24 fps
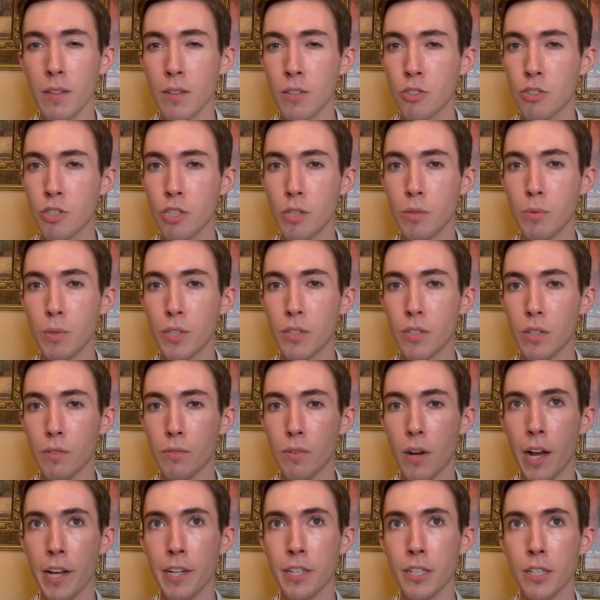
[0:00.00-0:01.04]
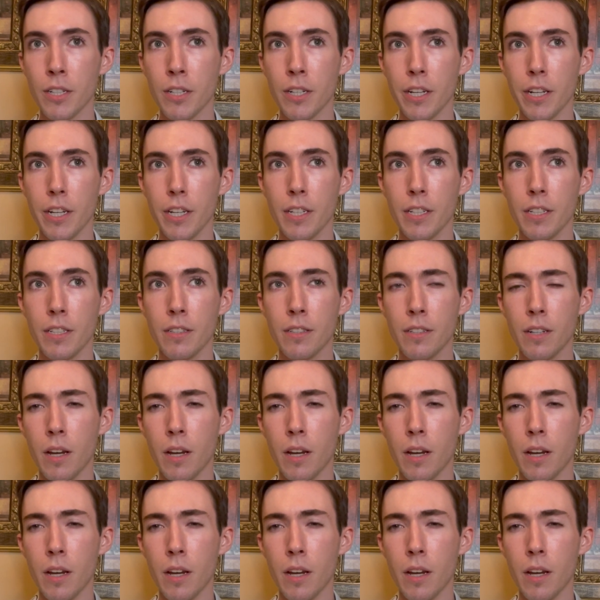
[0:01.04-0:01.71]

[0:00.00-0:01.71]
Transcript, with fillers: She was a writer in,